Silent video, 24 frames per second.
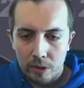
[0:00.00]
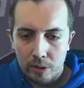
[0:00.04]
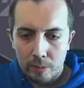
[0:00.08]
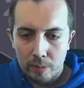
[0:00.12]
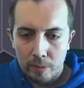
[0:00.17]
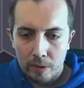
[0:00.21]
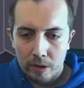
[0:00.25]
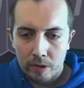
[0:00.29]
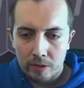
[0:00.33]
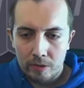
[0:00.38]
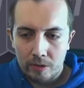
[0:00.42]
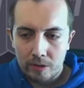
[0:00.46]

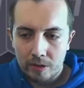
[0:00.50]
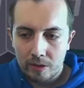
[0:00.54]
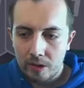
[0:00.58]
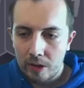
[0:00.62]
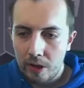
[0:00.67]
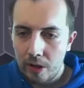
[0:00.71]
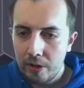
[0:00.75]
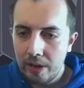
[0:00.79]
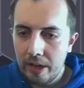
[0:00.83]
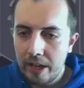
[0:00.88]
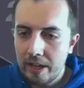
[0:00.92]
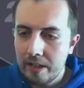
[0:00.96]
R.
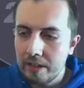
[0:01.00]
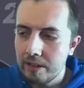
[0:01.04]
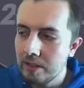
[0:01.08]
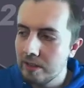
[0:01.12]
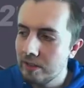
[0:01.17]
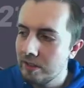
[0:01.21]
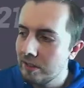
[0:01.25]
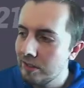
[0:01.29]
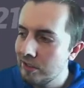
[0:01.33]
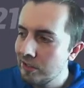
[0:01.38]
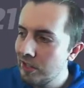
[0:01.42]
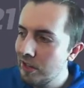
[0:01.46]
Okay,
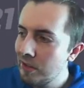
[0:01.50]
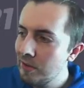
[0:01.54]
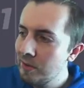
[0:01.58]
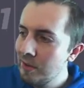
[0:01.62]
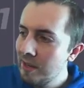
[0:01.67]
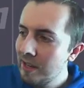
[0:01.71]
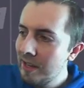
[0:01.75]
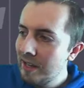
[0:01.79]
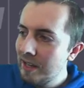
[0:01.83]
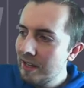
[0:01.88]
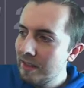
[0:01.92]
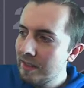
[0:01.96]
so
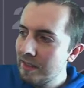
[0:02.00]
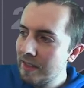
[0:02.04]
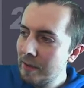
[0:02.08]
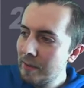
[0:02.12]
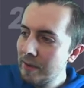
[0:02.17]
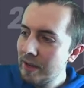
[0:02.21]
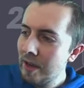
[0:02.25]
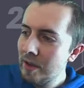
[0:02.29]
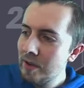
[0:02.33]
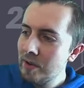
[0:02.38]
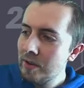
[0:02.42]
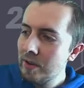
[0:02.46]
there we
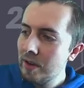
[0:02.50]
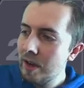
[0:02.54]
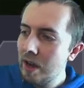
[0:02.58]
go.